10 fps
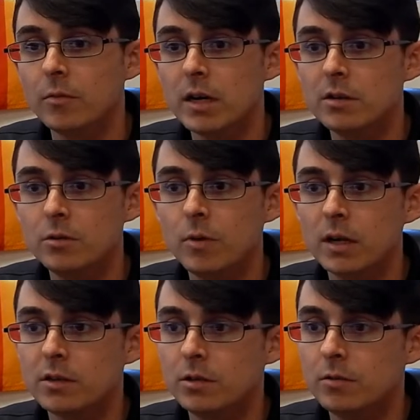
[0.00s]
We do
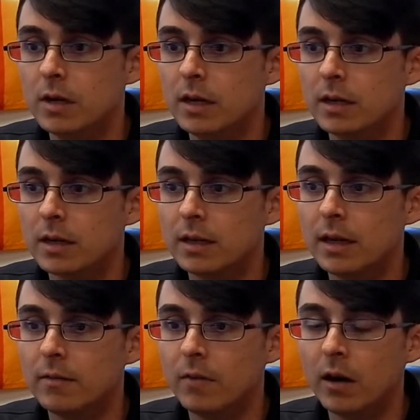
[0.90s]
want to get
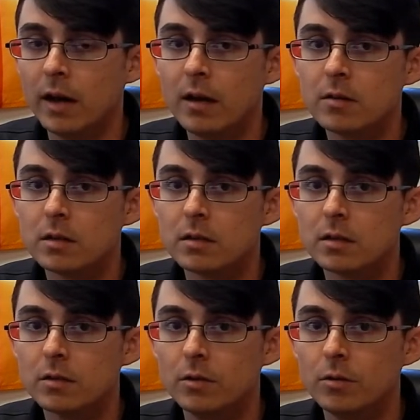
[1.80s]
that figured out,
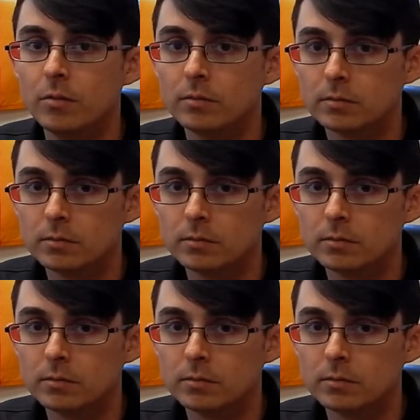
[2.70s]
so